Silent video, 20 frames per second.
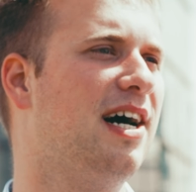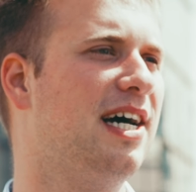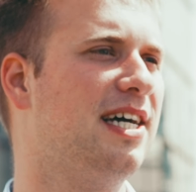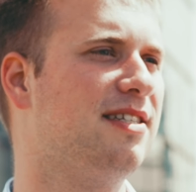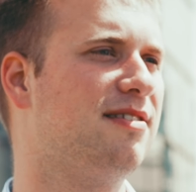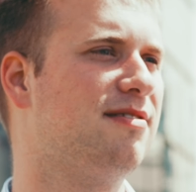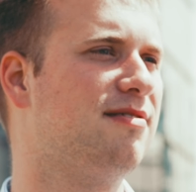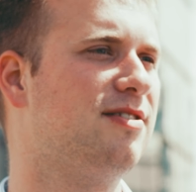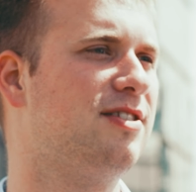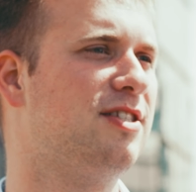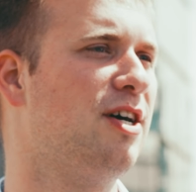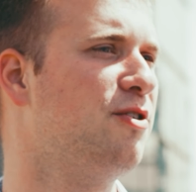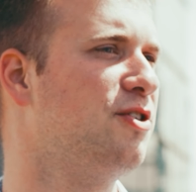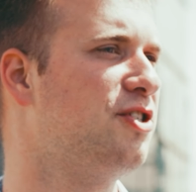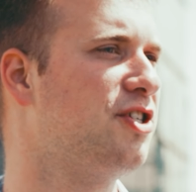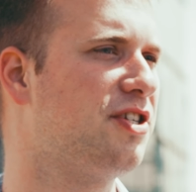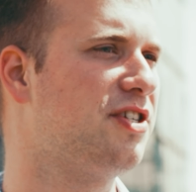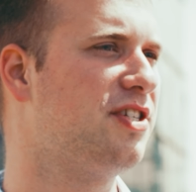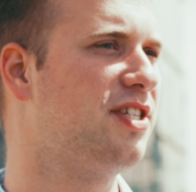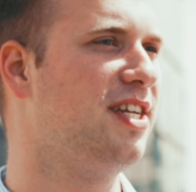I don't
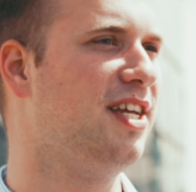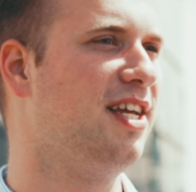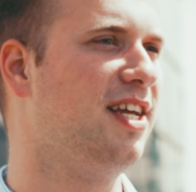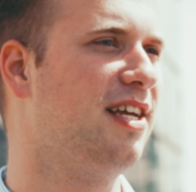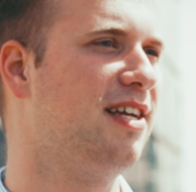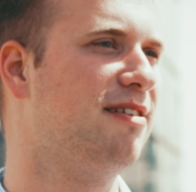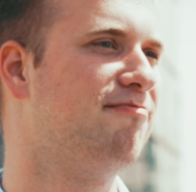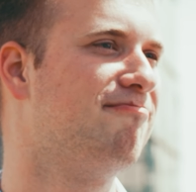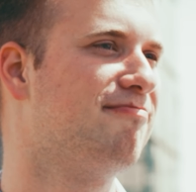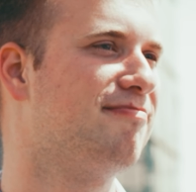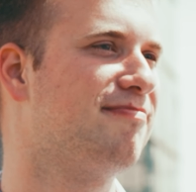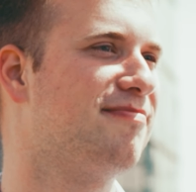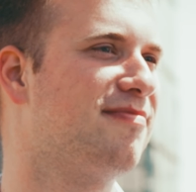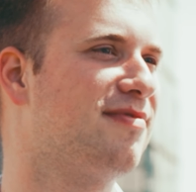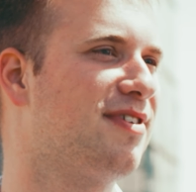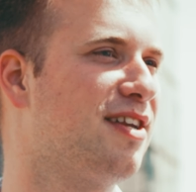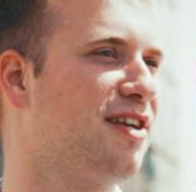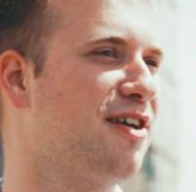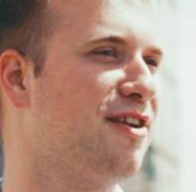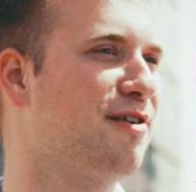just see
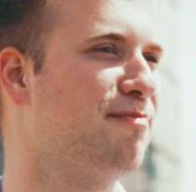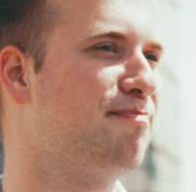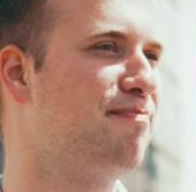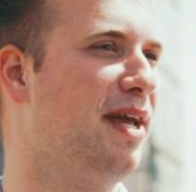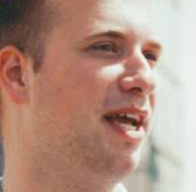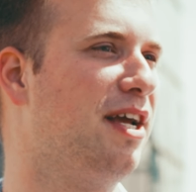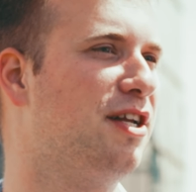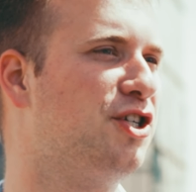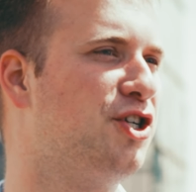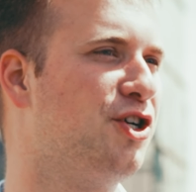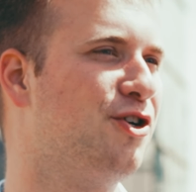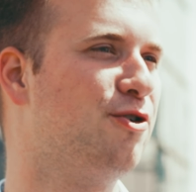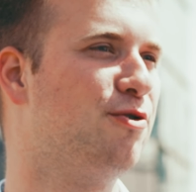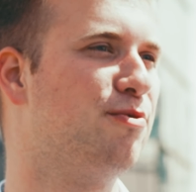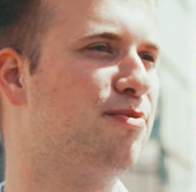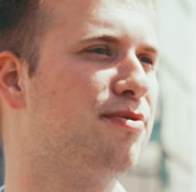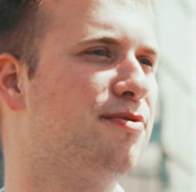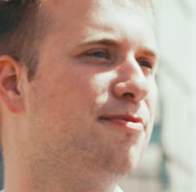another pink tube.